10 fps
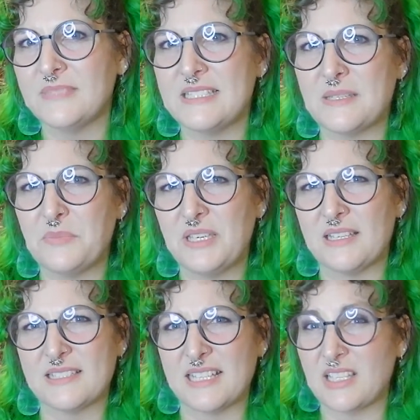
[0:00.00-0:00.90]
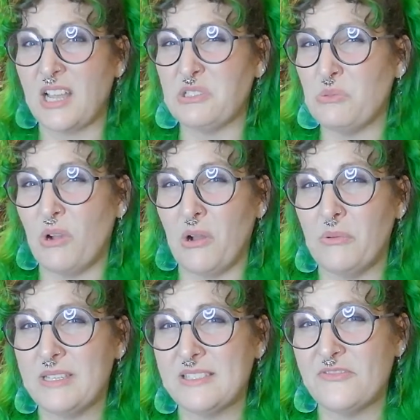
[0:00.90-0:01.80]
Is it because that's how you
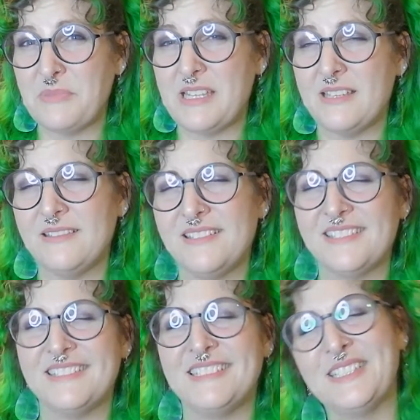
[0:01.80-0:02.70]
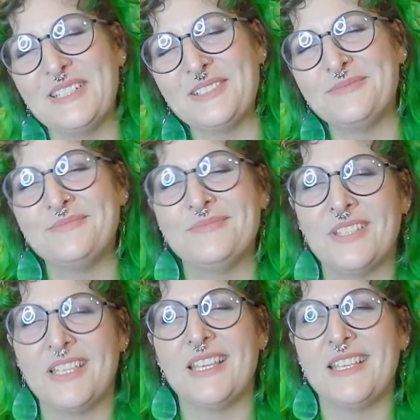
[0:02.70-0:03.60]
always have been? You know?
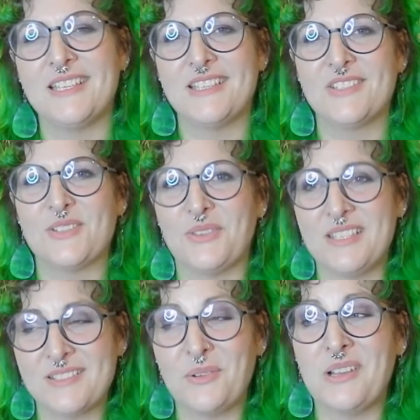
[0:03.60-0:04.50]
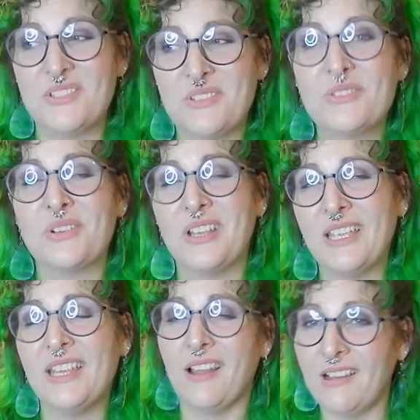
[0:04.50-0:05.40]
So these questions are going
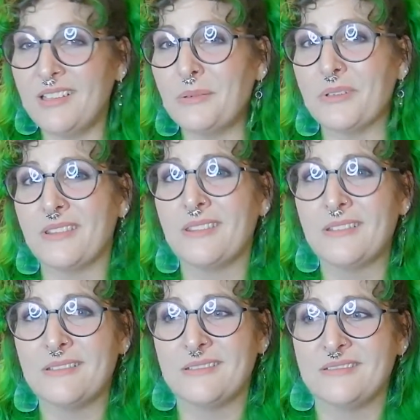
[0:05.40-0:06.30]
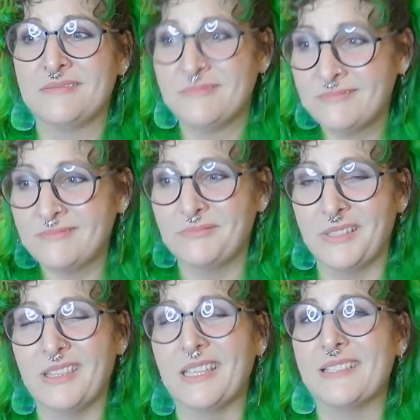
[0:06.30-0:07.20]
to get ugly with
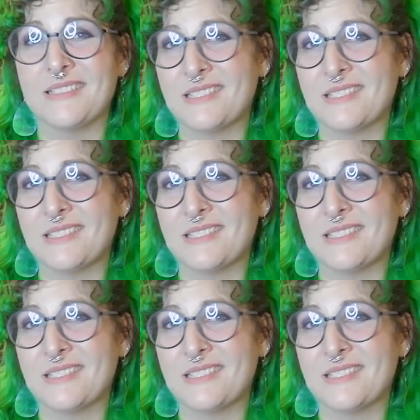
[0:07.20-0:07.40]
things.